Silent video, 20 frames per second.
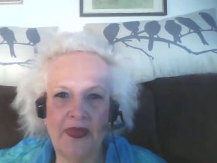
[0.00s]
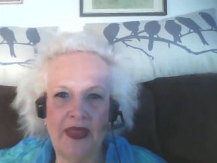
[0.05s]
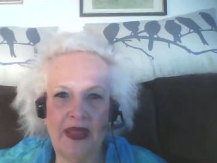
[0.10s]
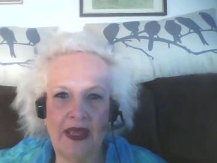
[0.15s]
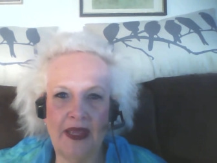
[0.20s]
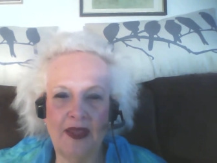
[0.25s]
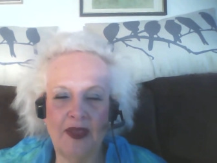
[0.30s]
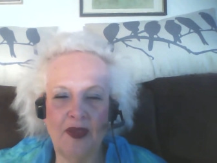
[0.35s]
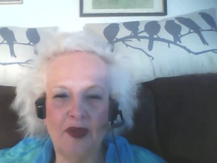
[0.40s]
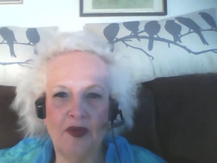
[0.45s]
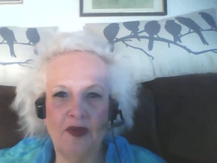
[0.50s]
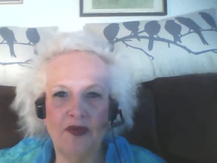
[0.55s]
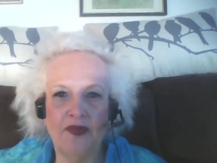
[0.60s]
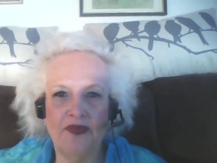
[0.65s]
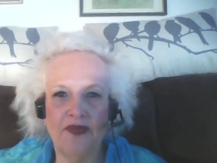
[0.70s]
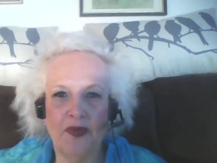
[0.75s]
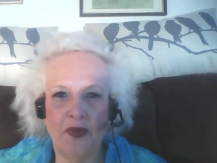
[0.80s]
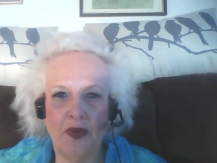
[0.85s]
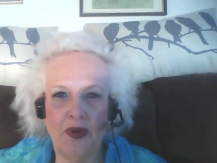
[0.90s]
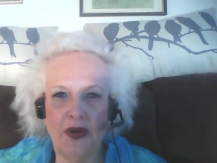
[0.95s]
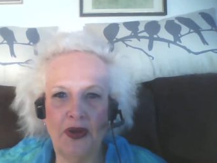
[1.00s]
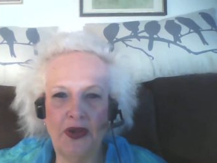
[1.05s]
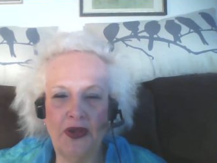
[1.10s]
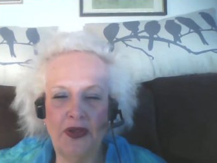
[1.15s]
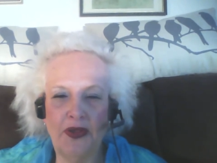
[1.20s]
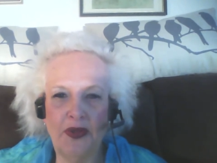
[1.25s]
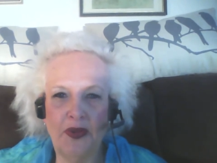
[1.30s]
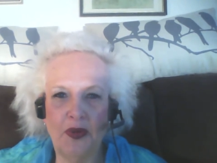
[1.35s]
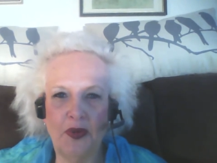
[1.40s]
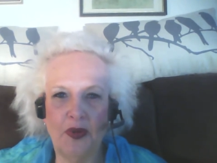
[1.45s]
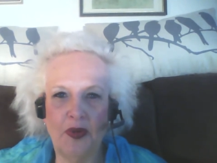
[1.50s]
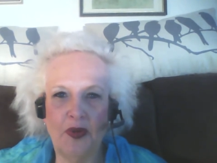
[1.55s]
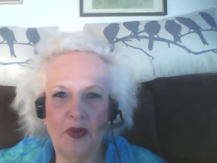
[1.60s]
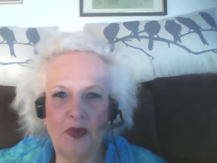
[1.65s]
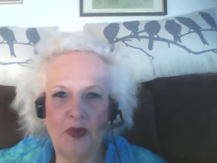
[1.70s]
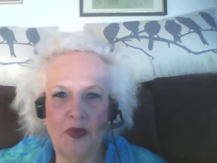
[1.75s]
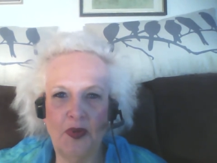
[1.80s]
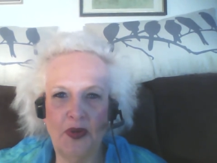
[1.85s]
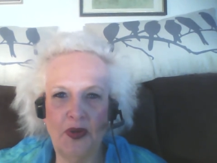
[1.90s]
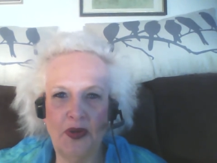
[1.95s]
thank you for your
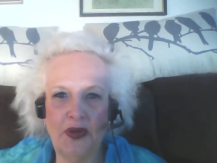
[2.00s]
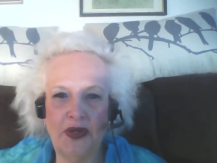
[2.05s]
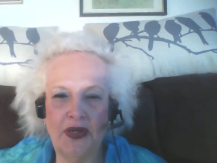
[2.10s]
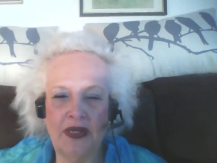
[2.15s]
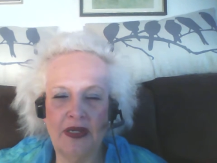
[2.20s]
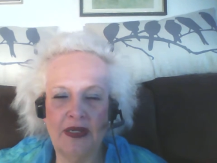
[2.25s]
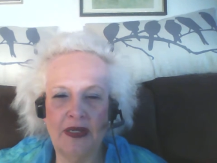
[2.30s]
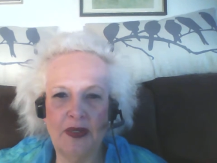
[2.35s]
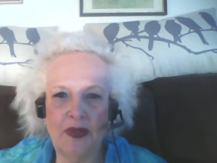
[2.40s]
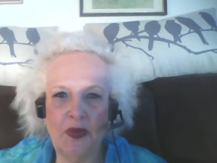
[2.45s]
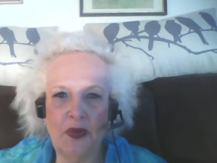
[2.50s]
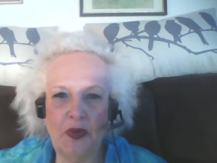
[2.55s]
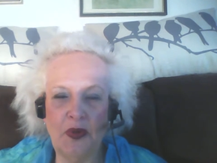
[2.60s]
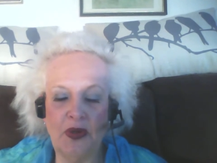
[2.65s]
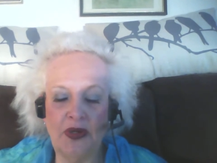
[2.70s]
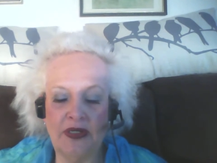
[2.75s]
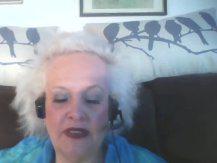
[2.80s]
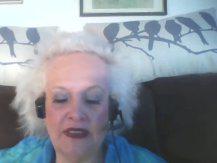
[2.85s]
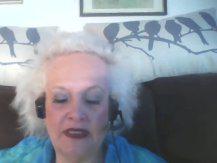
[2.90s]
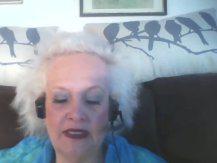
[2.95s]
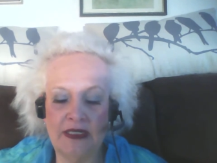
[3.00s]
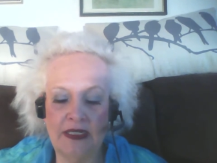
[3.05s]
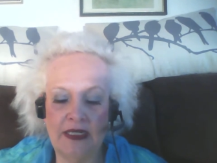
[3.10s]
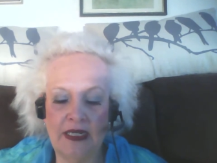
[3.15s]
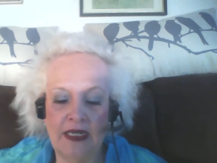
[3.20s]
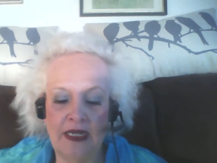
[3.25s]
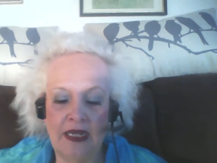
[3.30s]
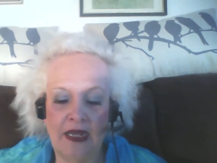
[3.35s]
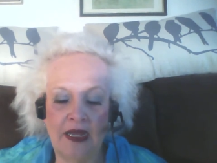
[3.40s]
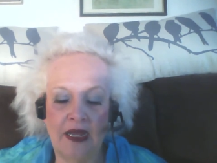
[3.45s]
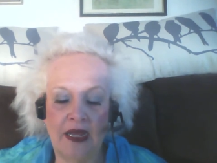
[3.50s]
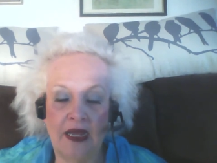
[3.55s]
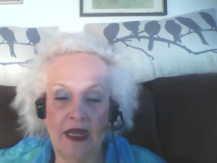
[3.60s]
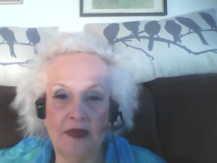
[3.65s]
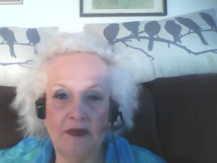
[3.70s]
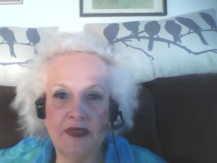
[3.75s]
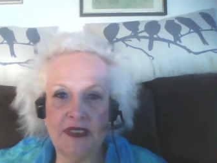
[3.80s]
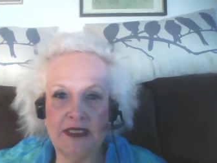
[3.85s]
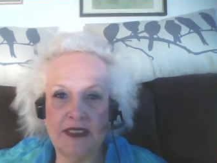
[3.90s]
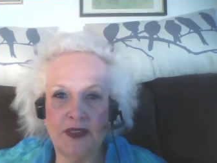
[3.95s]
word, Lord.
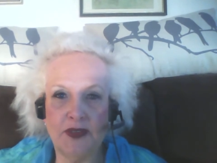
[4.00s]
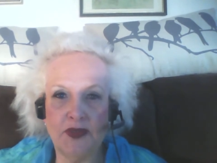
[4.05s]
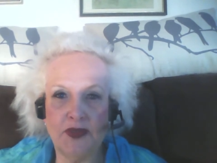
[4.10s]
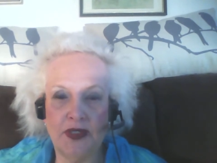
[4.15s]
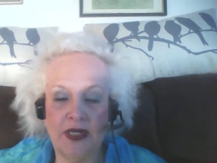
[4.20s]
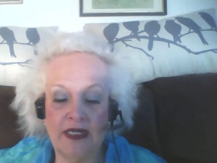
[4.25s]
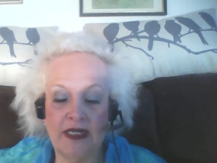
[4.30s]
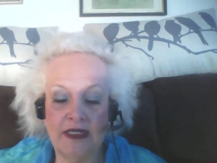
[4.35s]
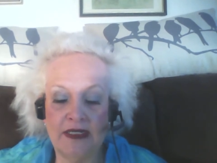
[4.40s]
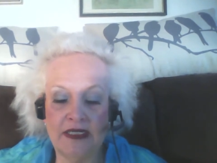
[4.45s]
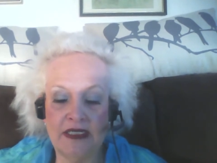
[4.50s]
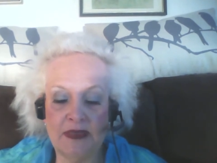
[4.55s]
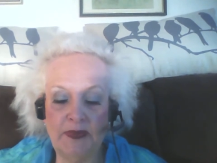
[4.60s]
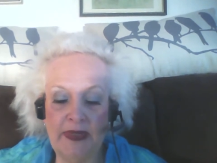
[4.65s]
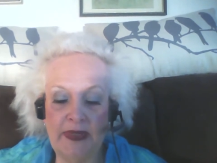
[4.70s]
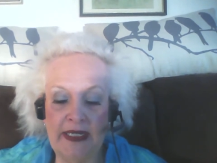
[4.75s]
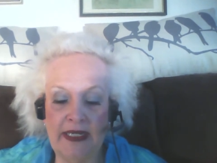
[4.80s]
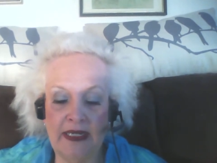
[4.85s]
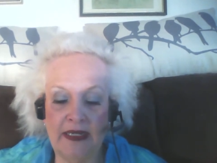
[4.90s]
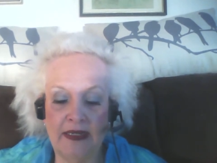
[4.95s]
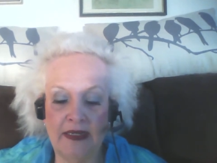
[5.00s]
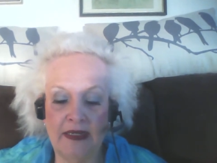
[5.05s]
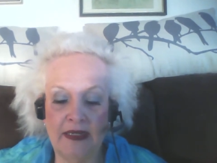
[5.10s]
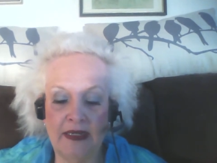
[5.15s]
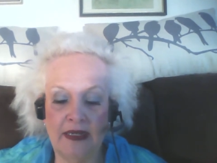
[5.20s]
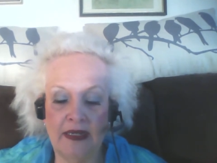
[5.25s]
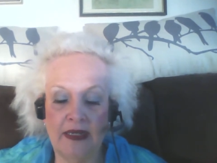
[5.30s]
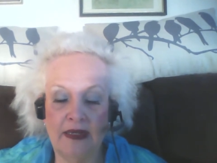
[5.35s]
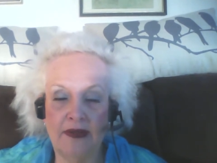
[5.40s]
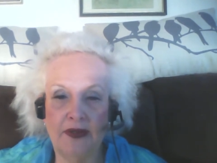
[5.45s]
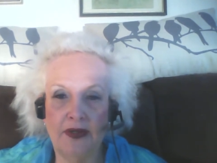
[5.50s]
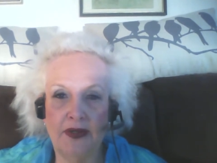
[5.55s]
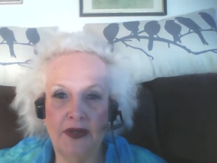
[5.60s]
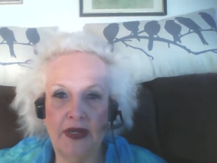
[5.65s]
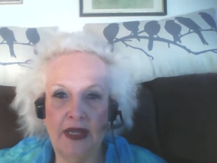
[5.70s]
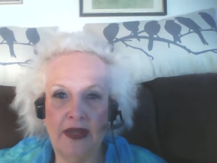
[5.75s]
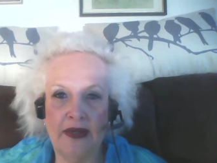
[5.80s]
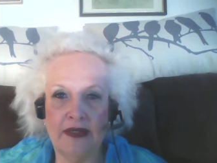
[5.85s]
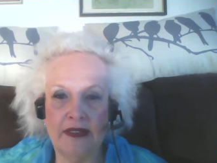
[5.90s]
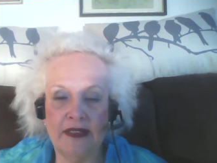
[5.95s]
I'm still trying to speak, uh, learn
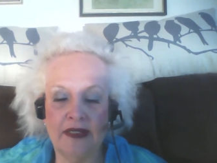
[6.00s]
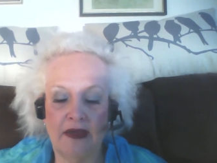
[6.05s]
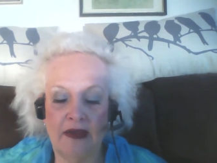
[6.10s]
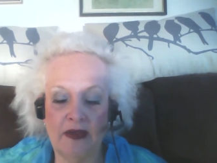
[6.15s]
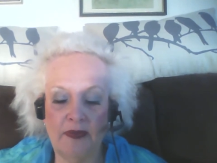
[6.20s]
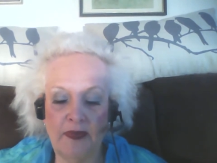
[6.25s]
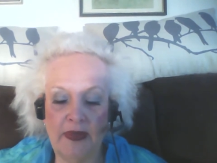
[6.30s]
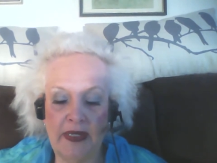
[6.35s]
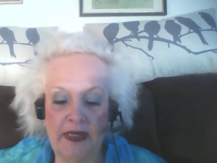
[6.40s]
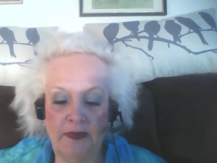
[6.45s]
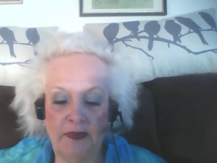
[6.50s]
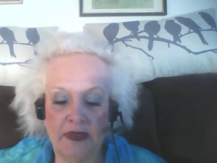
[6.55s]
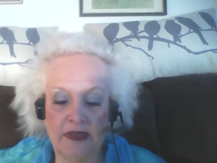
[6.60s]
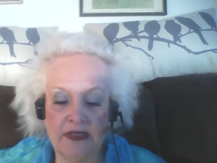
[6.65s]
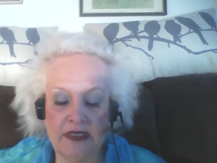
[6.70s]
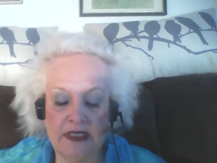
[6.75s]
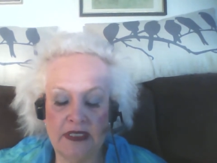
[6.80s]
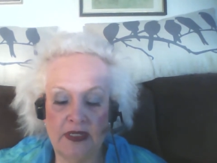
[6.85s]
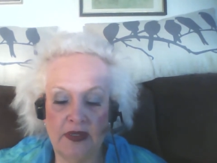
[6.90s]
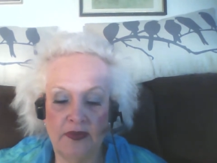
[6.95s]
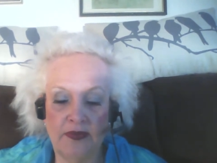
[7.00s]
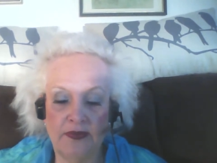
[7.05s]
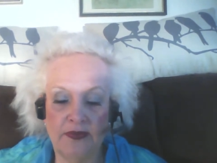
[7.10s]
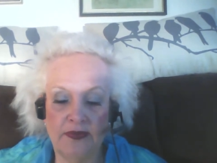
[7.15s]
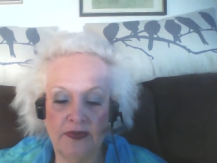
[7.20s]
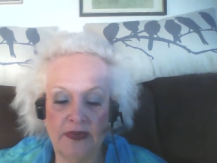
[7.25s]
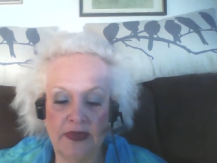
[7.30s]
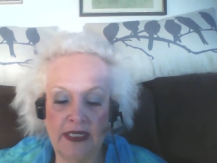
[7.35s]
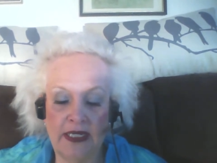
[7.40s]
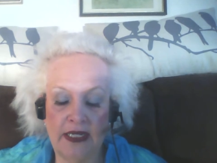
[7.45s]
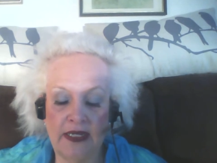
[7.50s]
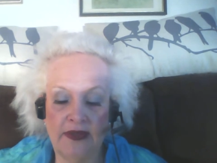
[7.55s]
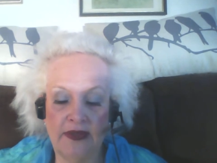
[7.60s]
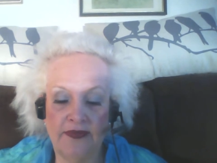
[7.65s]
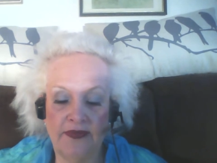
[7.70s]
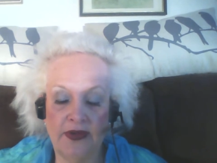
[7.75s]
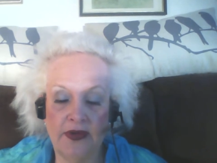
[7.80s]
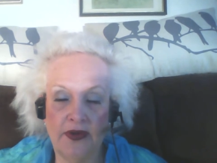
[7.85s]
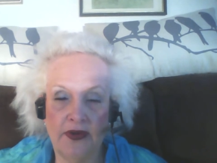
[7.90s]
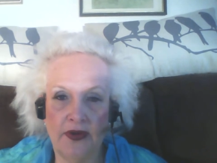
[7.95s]
how to talk, people. So thank you
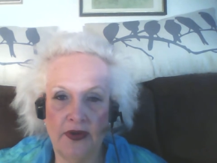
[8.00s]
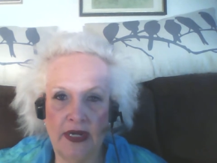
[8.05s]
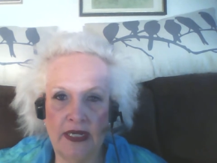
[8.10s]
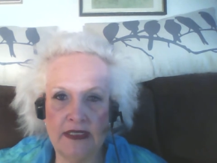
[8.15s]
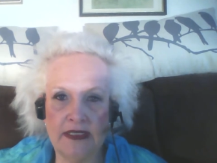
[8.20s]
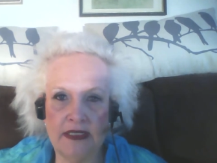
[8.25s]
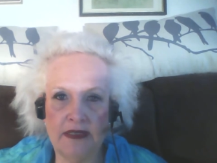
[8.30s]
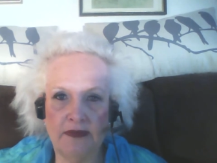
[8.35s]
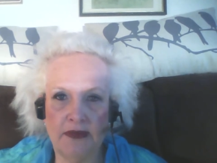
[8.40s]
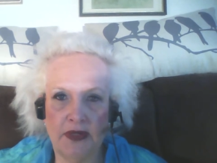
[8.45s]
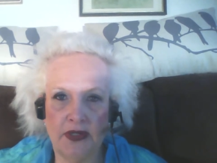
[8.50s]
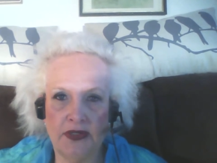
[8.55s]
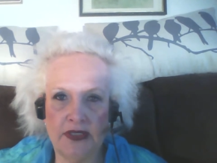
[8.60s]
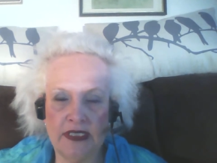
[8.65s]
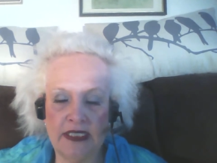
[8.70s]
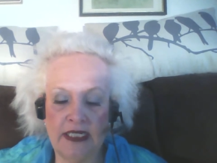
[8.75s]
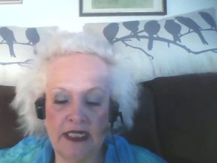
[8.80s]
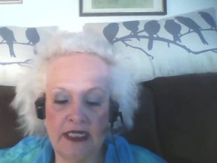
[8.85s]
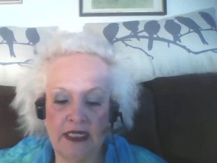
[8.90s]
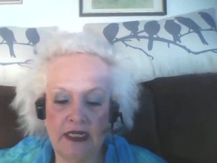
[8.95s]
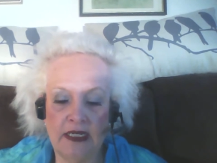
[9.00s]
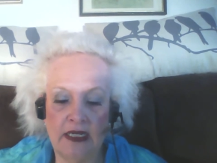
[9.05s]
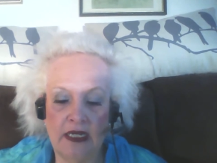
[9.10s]
for your grace and mercy.